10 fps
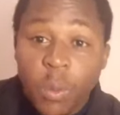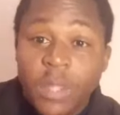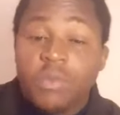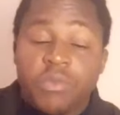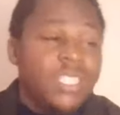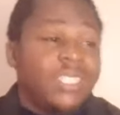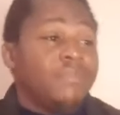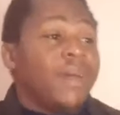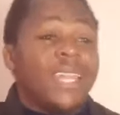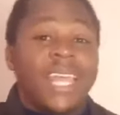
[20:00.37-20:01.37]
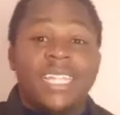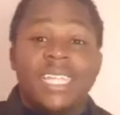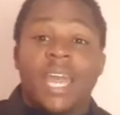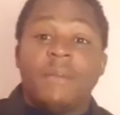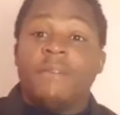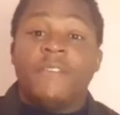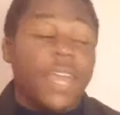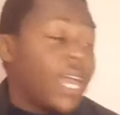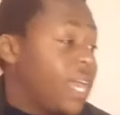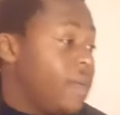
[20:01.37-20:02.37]
when Griezmann and
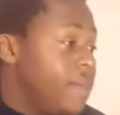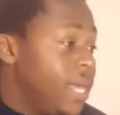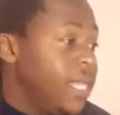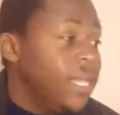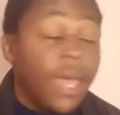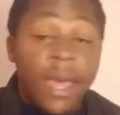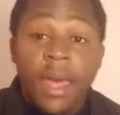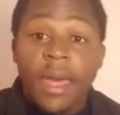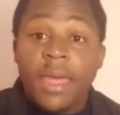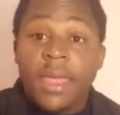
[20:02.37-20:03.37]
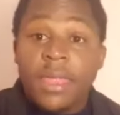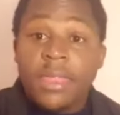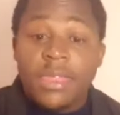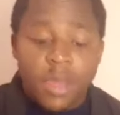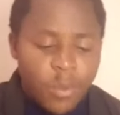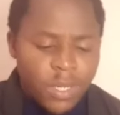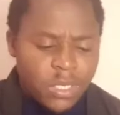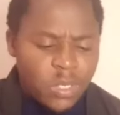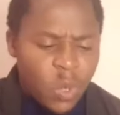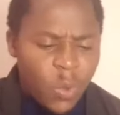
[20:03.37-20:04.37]
Camavinga came in, there
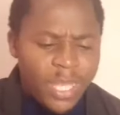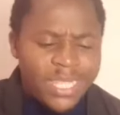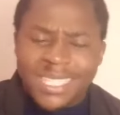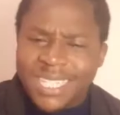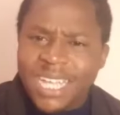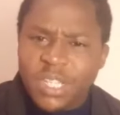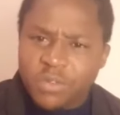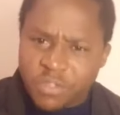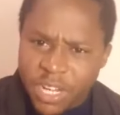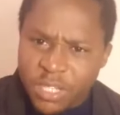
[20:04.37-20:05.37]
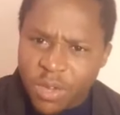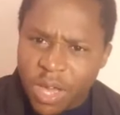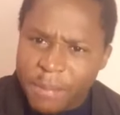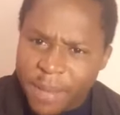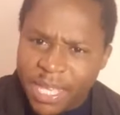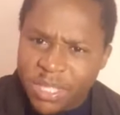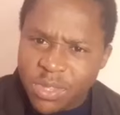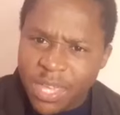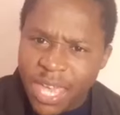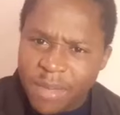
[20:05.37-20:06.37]
was no intent of trying to come back
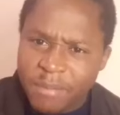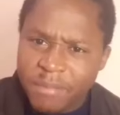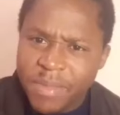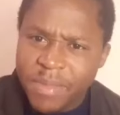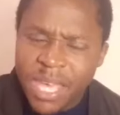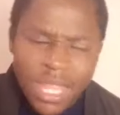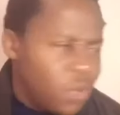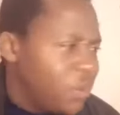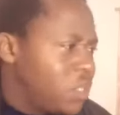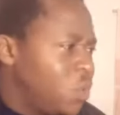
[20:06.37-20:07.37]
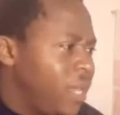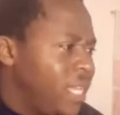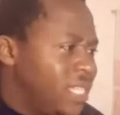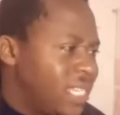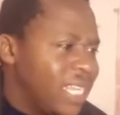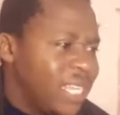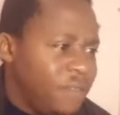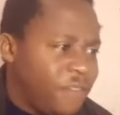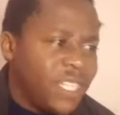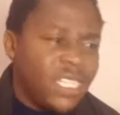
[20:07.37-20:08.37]
into the game. There was no intent.
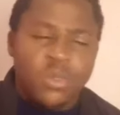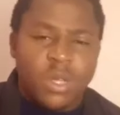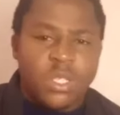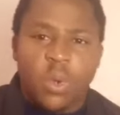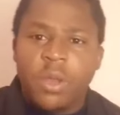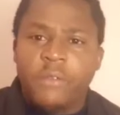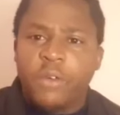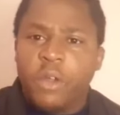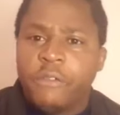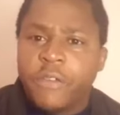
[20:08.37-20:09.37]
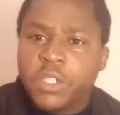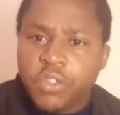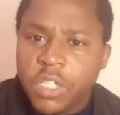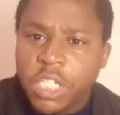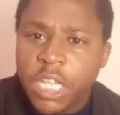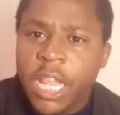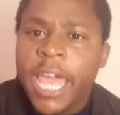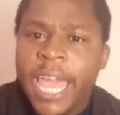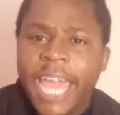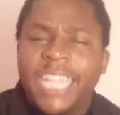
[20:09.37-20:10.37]
In fact, it was only full of frustration.
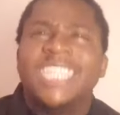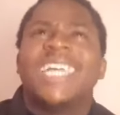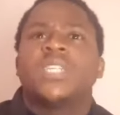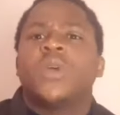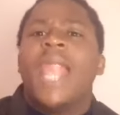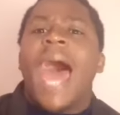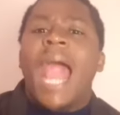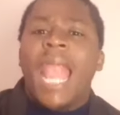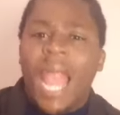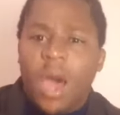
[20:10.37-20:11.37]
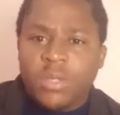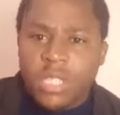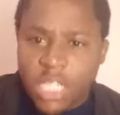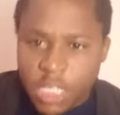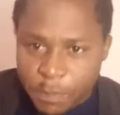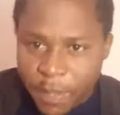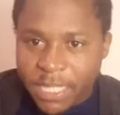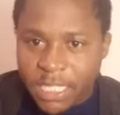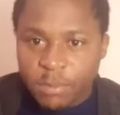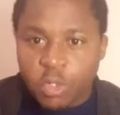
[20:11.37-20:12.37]
And it actually allowed the
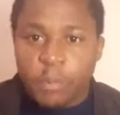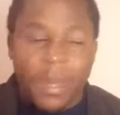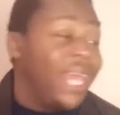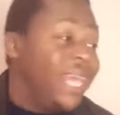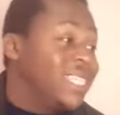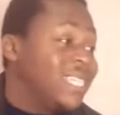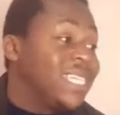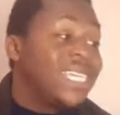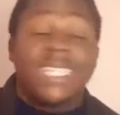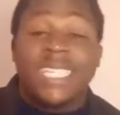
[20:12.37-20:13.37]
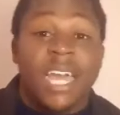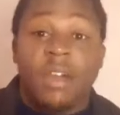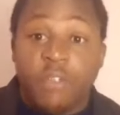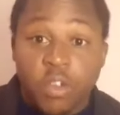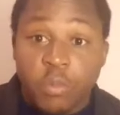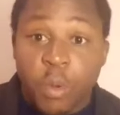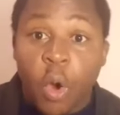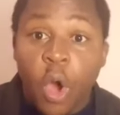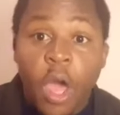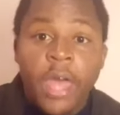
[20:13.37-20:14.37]
Spain team to play its tiki-taka
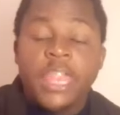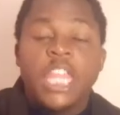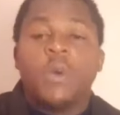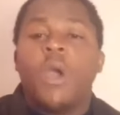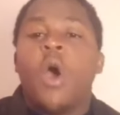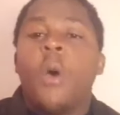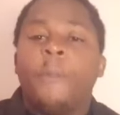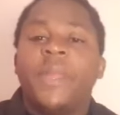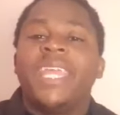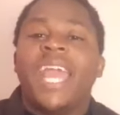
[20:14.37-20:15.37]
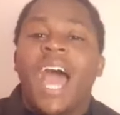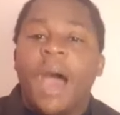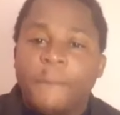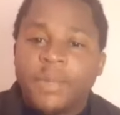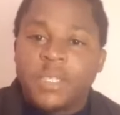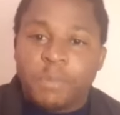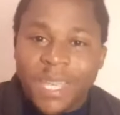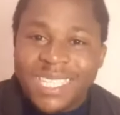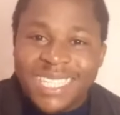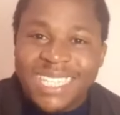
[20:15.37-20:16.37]
football. They were opening up
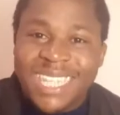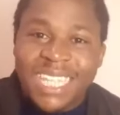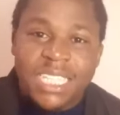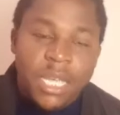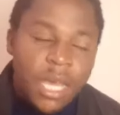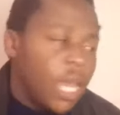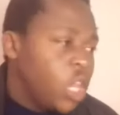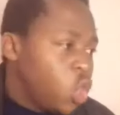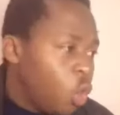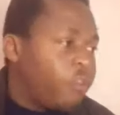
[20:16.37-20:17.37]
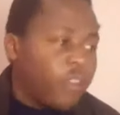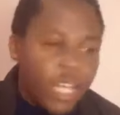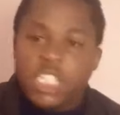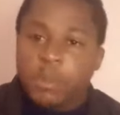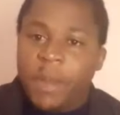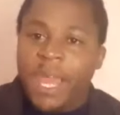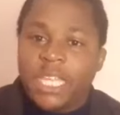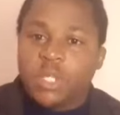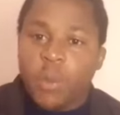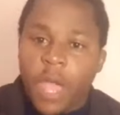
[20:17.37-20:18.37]
spaces that no French
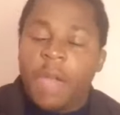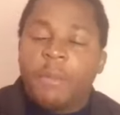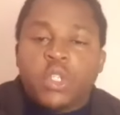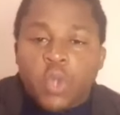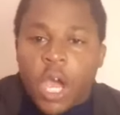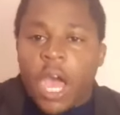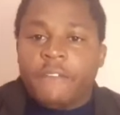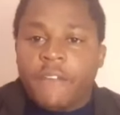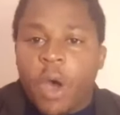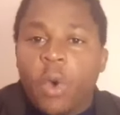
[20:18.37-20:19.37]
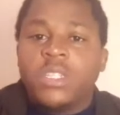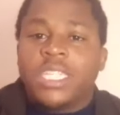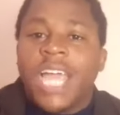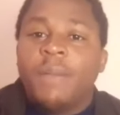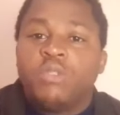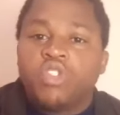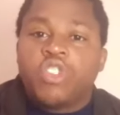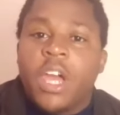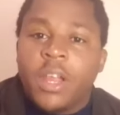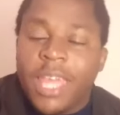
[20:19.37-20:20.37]
players were able to cover on time to
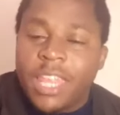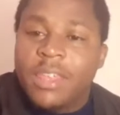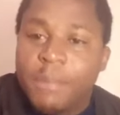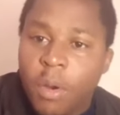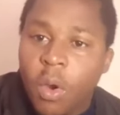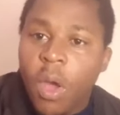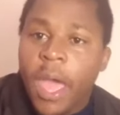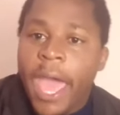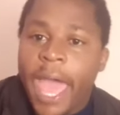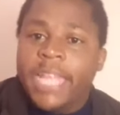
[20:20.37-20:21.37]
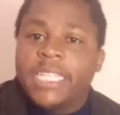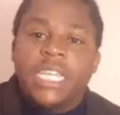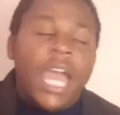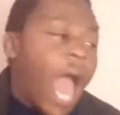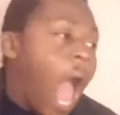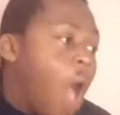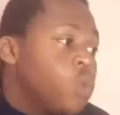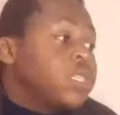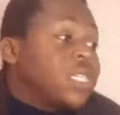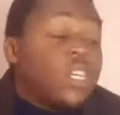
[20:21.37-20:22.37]
try and get the ball. And
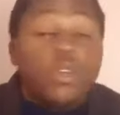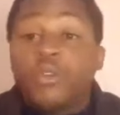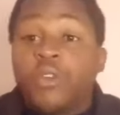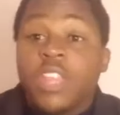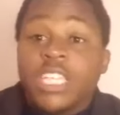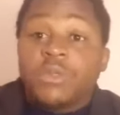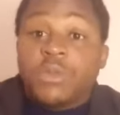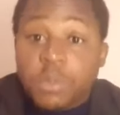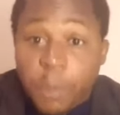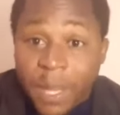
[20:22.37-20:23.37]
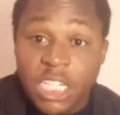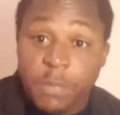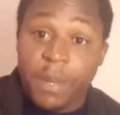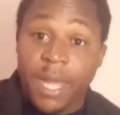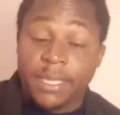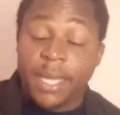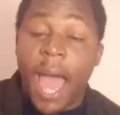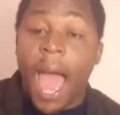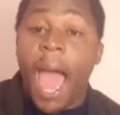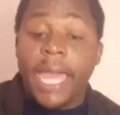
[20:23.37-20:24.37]
how skillful these Spanish players
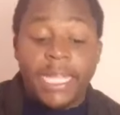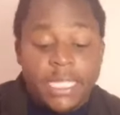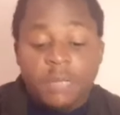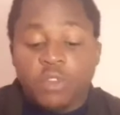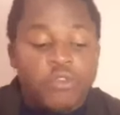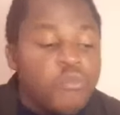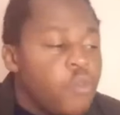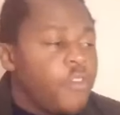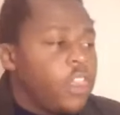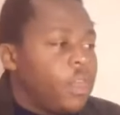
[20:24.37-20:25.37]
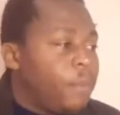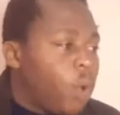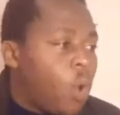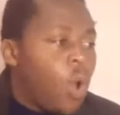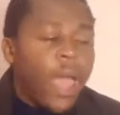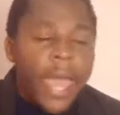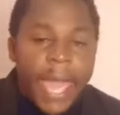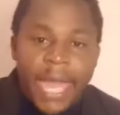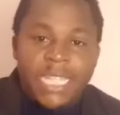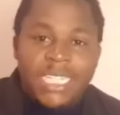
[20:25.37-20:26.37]
are in terms of moving the ball
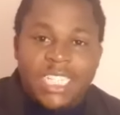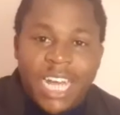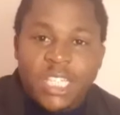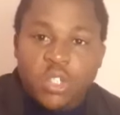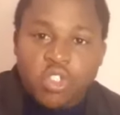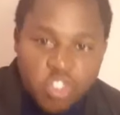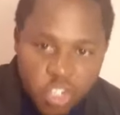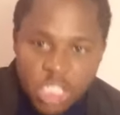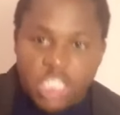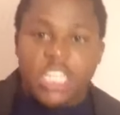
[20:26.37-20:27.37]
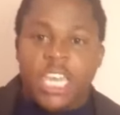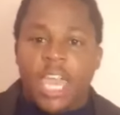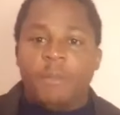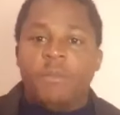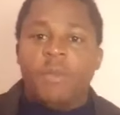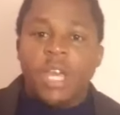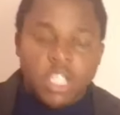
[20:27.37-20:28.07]
and trying to stretch the game